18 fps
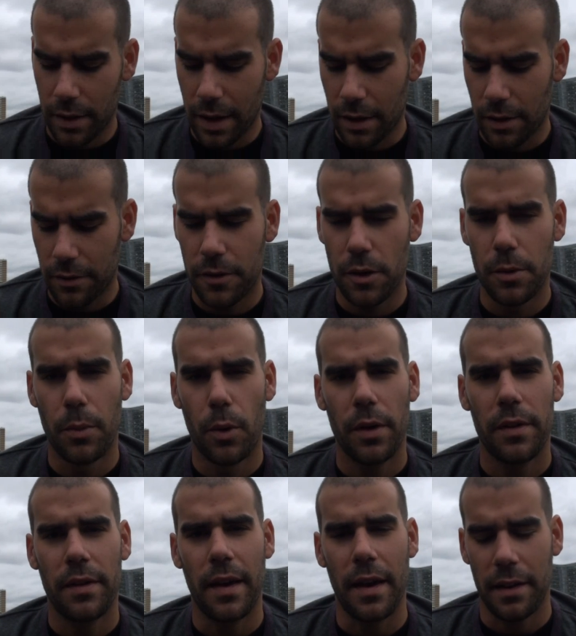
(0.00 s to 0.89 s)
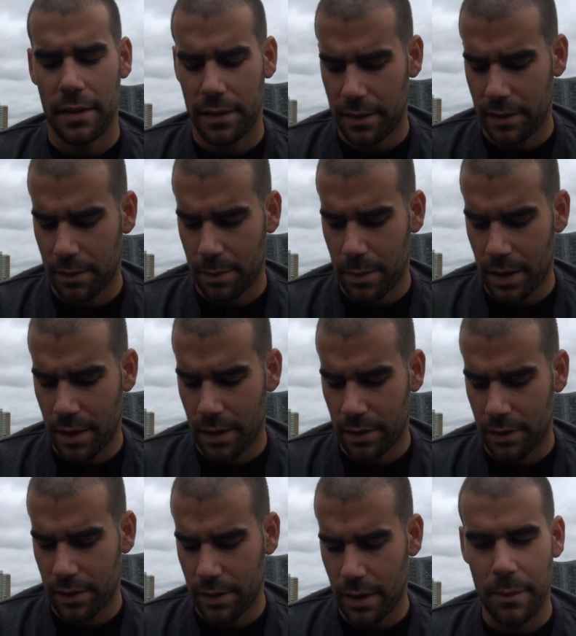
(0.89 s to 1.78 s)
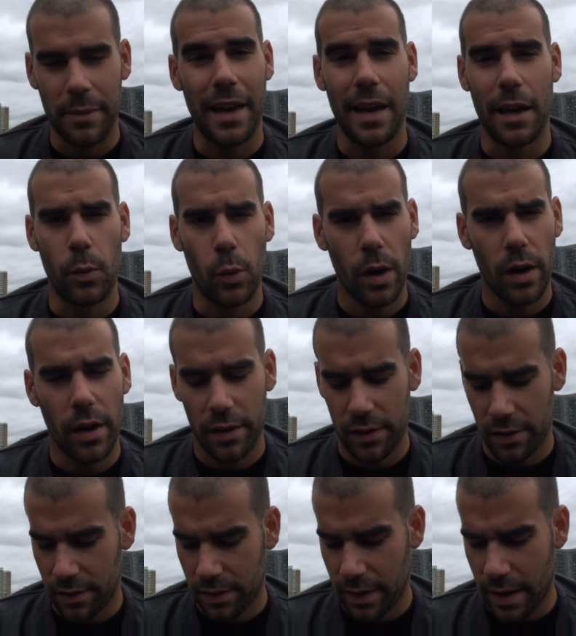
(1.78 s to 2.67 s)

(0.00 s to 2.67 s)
and had a few more tests because I'm getting worse,